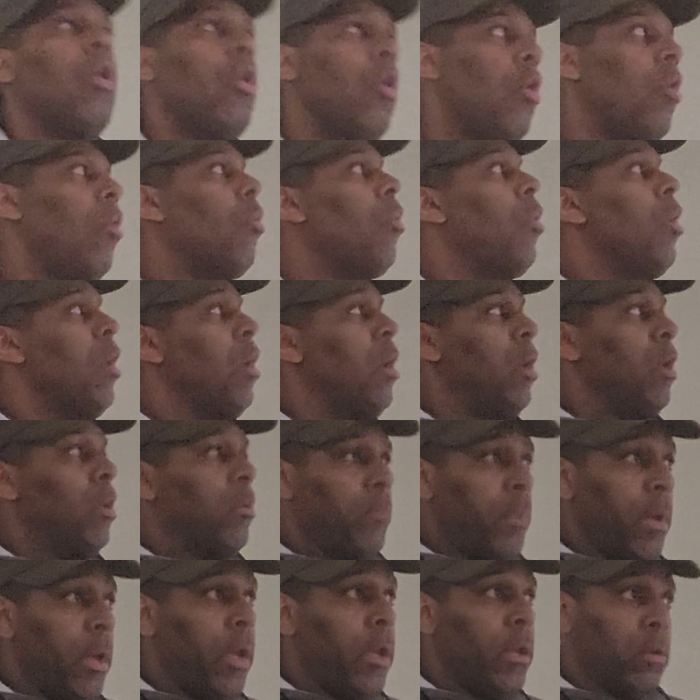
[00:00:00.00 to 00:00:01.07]
Oh,
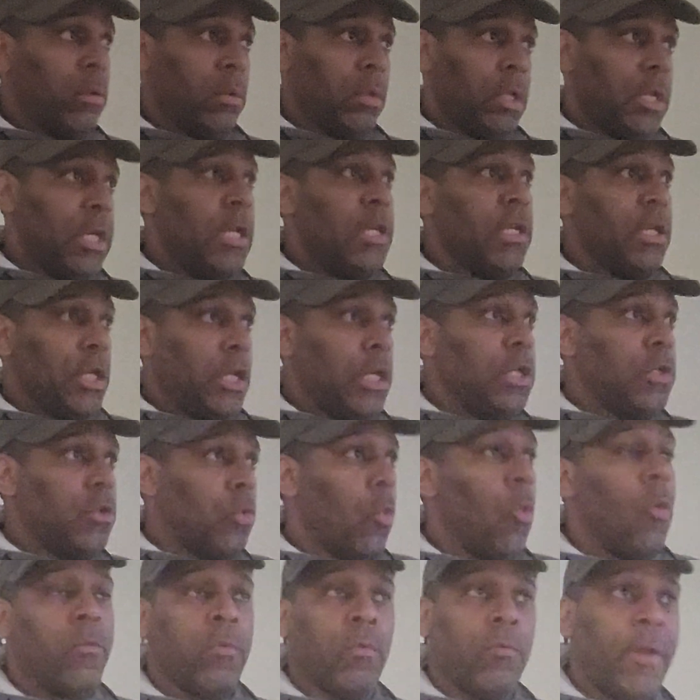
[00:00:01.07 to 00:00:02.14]
man,
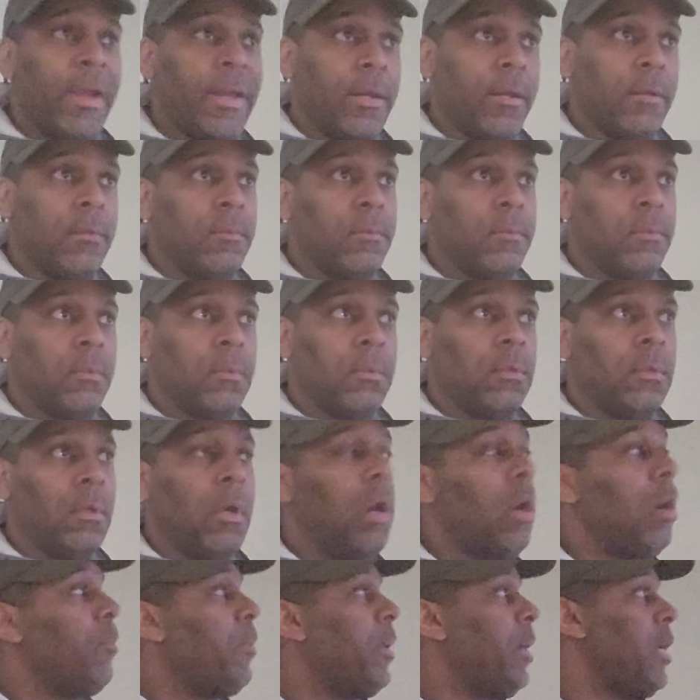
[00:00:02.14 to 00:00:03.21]
he's overrated.
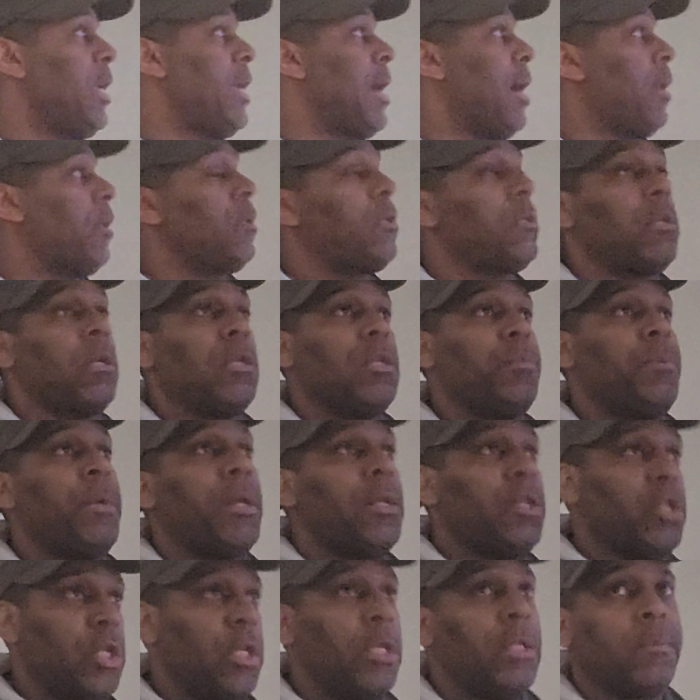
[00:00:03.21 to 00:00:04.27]
Oh, man, he got a
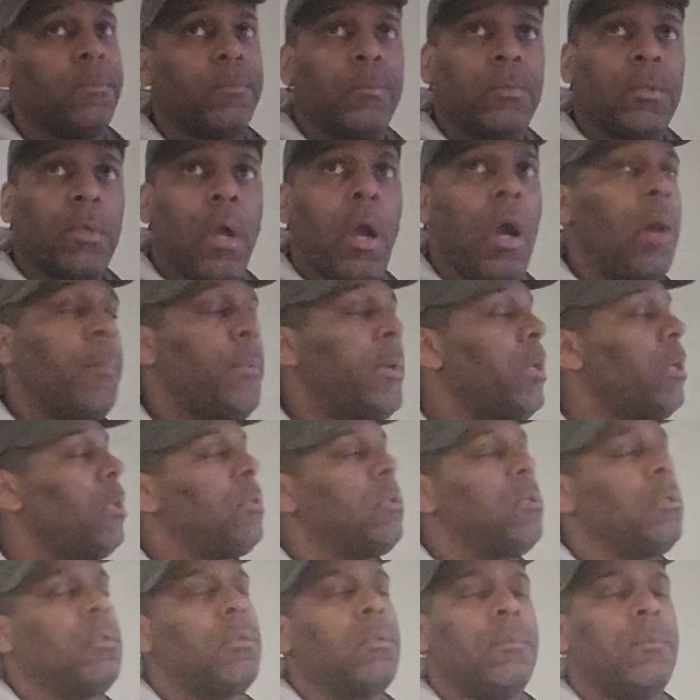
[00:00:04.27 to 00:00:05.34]
suspect chin. Oh, man.